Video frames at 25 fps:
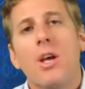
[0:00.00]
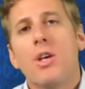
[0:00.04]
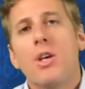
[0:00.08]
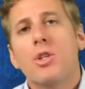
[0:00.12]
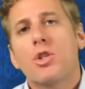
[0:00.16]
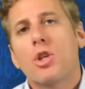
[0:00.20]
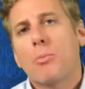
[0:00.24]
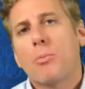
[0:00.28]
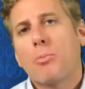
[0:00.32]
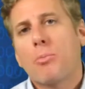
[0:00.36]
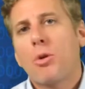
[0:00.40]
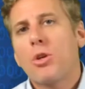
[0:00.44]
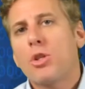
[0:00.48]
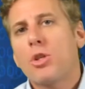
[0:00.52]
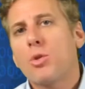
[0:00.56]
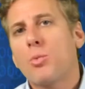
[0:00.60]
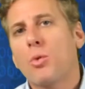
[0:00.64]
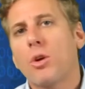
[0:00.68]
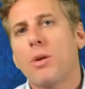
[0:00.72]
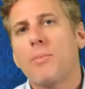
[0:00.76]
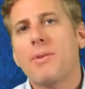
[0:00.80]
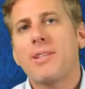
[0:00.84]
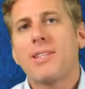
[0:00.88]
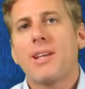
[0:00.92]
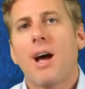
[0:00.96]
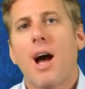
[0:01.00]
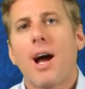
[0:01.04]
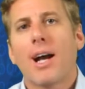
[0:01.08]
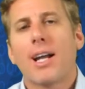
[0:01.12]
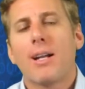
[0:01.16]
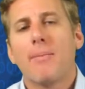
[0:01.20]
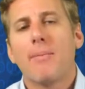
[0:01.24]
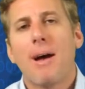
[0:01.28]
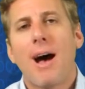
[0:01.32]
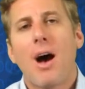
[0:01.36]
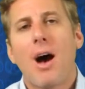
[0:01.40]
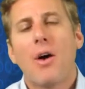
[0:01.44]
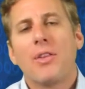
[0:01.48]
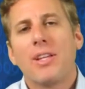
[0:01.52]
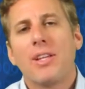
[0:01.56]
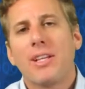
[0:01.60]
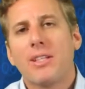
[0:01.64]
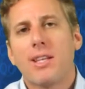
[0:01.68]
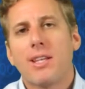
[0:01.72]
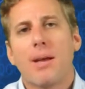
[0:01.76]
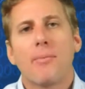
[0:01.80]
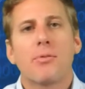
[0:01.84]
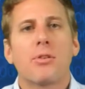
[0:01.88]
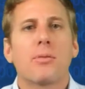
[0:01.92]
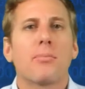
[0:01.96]
So the person we're going to be talking about and the
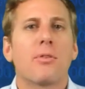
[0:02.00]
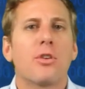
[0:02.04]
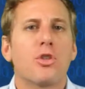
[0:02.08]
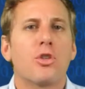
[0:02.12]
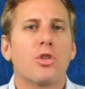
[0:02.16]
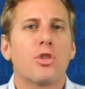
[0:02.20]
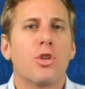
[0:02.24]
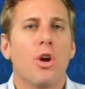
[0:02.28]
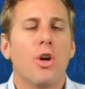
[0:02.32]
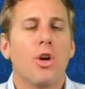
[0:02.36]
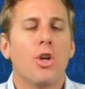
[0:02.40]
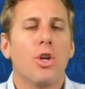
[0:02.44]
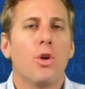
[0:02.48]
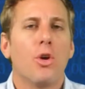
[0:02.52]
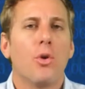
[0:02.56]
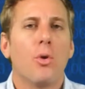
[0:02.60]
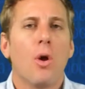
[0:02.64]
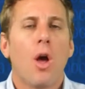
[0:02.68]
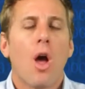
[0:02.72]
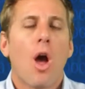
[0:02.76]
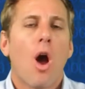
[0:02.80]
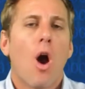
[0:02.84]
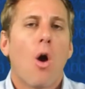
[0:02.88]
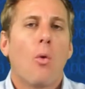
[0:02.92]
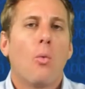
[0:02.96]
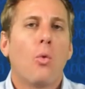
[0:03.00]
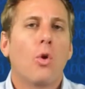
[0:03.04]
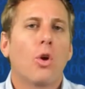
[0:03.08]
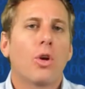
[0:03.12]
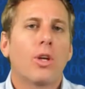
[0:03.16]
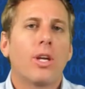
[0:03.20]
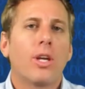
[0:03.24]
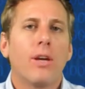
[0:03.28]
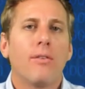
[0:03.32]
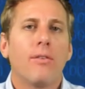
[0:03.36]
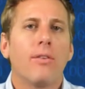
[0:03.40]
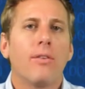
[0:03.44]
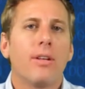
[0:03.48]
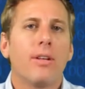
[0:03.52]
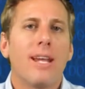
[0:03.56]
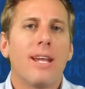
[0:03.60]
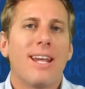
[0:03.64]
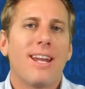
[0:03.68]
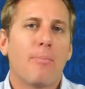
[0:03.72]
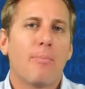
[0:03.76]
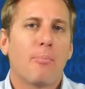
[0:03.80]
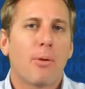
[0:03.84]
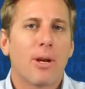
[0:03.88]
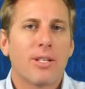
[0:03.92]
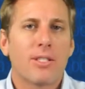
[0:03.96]
examples I'm going to show you were given
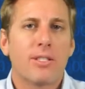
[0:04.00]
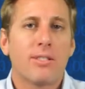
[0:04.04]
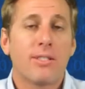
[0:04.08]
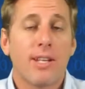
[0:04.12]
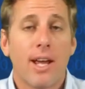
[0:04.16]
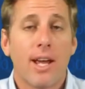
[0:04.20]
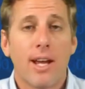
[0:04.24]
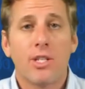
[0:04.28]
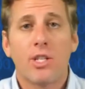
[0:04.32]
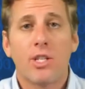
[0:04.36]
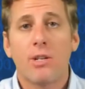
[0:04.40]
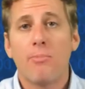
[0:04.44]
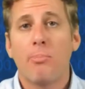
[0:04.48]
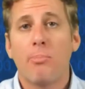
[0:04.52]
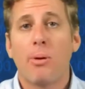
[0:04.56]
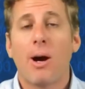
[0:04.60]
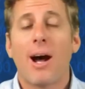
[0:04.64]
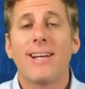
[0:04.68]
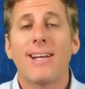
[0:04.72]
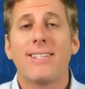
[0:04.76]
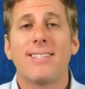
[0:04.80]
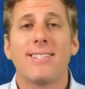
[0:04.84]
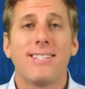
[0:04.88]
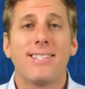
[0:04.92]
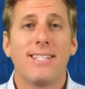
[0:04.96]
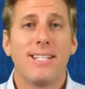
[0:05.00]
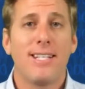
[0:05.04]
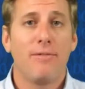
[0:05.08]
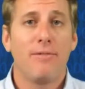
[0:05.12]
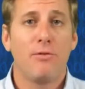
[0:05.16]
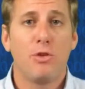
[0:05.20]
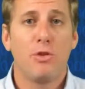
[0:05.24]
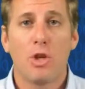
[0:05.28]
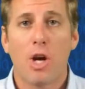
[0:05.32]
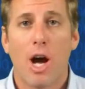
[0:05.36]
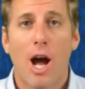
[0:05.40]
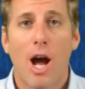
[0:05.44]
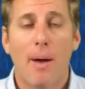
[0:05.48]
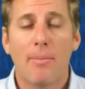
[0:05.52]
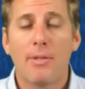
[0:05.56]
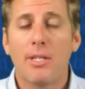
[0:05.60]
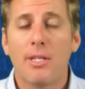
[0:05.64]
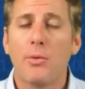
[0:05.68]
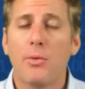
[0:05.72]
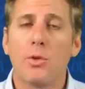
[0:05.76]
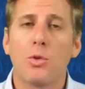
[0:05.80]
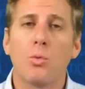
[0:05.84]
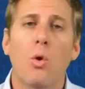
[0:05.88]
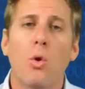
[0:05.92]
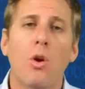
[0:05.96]
in a presentation by Steve Jobs. He
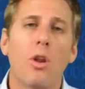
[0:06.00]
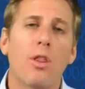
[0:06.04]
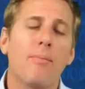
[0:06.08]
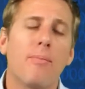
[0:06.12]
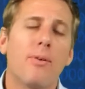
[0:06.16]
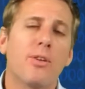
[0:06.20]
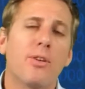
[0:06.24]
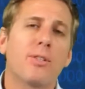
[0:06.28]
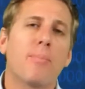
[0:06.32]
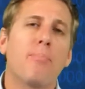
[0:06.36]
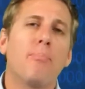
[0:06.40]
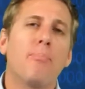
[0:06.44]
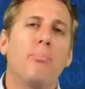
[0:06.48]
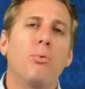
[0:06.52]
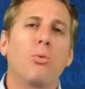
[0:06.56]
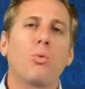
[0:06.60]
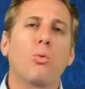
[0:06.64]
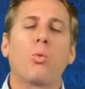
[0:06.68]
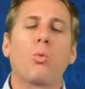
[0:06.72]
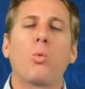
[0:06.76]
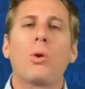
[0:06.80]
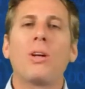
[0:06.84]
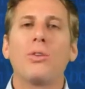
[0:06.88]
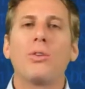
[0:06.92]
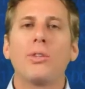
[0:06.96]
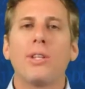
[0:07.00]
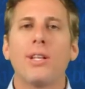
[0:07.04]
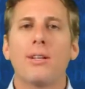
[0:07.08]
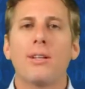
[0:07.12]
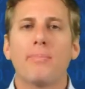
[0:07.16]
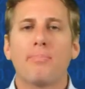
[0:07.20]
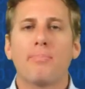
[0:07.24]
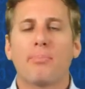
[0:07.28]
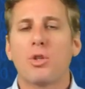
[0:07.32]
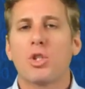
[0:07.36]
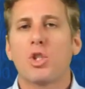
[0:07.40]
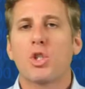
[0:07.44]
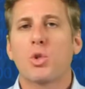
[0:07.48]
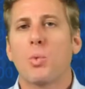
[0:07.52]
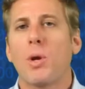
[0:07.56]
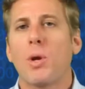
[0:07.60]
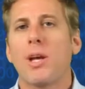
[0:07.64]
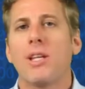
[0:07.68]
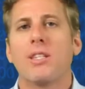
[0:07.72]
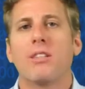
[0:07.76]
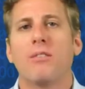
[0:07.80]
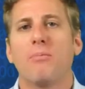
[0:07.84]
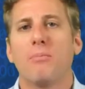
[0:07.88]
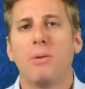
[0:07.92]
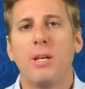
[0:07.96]
was one of the most brilliant,
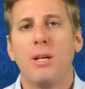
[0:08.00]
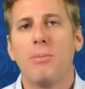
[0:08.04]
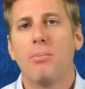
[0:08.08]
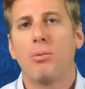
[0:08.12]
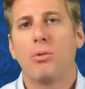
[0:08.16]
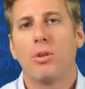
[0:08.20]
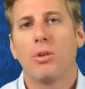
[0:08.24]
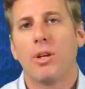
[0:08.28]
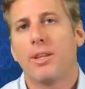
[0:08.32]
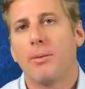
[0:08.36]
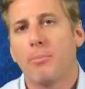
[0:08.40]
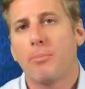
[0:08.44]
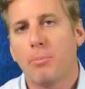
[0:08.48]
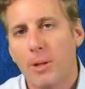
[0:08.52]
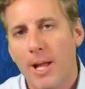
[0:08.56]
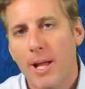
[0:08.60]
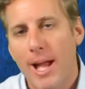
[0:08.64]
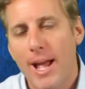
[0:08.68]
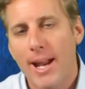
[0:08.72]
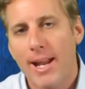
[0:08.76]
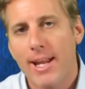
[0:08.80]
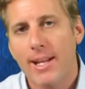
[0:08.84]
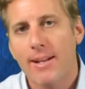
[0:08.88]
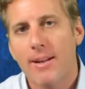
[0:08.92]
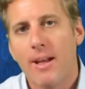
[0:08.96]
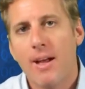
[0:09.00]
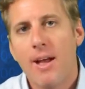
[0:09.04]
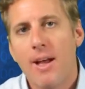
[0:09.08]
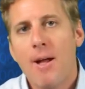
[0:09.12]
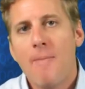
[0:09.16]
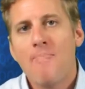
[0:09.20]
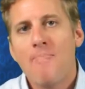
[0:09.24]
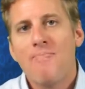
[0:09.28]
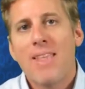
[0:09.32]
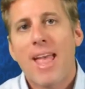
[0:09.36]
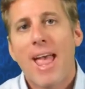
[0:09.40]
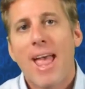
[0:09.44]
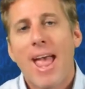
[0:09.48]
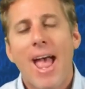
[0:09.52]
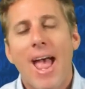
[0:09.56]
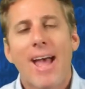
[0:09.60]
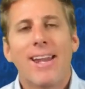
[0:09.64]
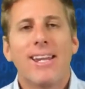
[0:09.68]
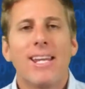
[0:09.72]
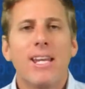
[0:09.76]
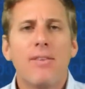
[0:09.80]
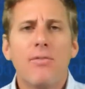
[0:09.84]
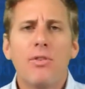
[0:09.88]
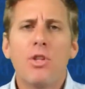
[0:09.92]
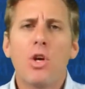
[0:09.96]
persuasive people on the planet. And
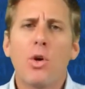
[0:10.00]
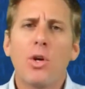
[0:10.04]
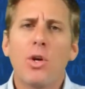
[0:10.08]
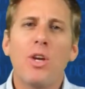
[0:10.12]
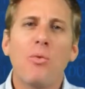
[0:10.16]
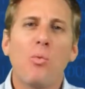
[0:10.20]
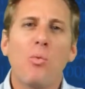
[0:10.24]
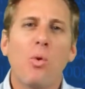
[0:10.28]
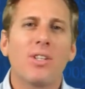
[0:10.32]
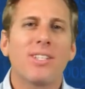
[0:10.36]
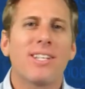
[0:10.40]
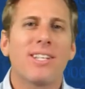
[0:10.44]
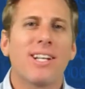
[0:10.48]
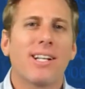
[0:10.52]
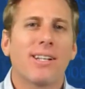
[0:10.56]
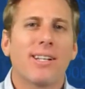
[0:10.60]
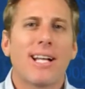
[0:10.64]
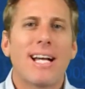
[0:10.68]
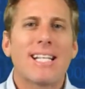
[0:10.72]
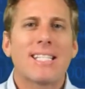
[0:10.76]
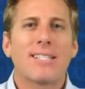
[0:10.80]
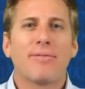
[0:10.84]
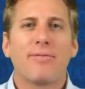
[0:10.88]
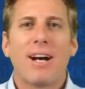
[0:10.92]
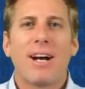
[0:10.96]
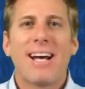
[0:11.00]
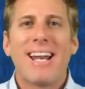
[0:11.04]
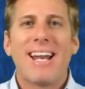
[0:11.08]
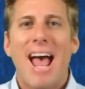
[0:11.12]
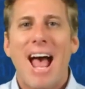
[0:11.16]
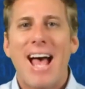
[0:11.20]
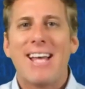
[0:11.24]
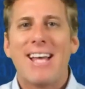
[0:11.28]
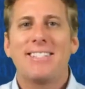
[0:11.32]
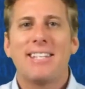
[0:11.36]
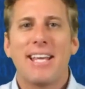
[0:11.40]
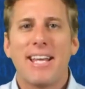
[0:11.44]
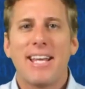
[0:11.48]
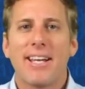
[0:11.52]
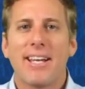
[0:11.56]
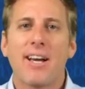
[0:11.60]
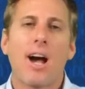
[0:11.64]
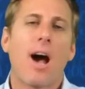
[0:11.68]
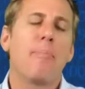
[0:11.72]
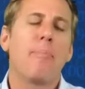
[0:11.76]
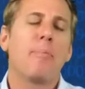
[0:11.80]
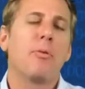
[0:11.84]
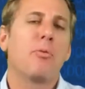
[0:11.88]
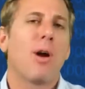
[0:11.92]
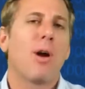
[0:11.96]
even though he wasn't classified as a
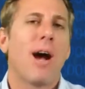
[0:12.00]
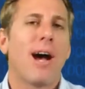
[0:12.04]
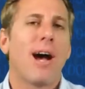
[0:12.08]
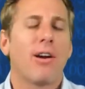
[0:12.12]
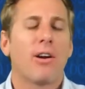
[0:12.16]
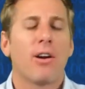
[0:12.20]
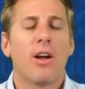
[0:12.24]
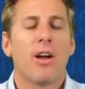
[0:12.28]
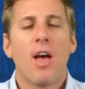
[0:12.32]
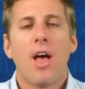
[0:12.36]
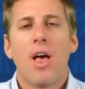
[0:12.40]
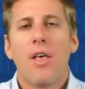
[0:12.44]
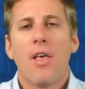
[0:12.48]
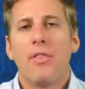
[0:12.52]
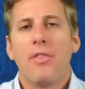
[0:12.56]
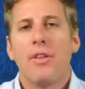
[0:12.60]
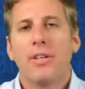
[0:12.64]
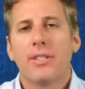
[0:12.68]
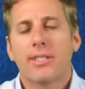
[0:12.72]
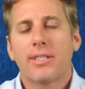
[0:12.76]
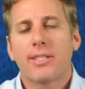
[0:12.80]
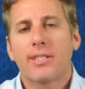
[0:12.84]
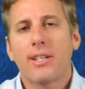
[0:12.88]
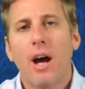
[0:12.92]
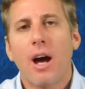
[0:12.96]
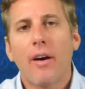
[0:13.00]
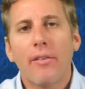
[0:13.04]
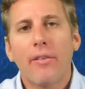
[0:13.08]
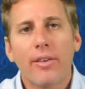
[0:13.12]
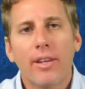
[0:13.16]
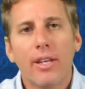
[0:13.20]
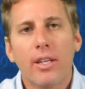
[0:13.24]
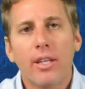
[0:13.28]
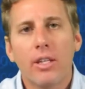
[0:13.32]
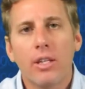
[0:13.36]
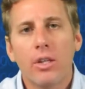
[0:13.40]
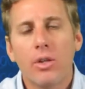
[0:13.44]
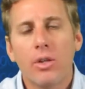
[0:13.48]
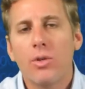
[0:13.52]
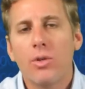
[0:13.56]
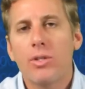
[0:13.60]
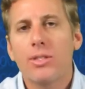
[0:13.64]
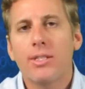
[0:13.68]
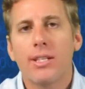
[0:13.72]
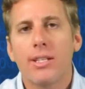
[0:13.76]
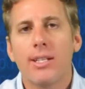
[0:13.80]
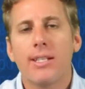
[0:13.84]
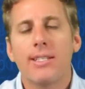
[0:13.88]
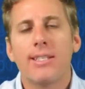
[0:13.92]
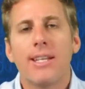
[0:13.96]
copywriter, the stuff he
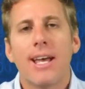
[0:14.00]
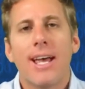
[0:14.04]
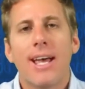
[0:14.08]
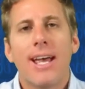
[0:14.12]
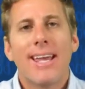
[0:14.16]
uses